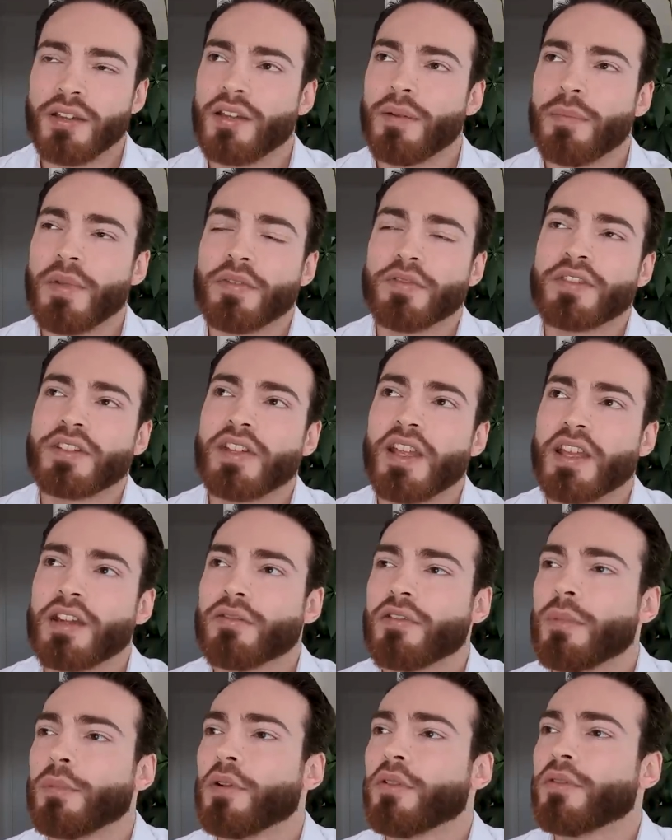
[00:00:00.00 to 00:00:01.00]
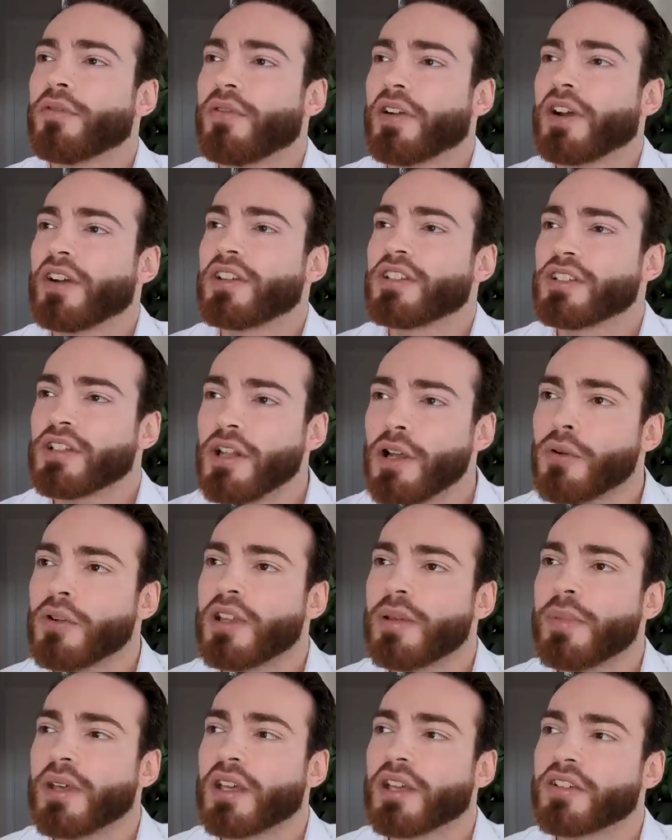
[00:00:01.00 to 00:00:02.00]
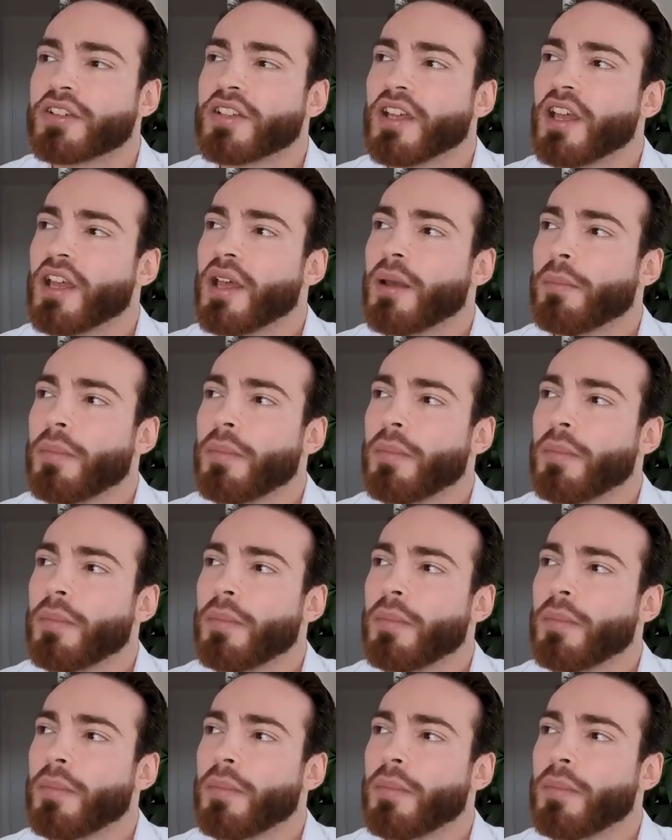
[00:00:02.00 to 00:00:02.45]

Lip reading: The myths, they crumble very slowly because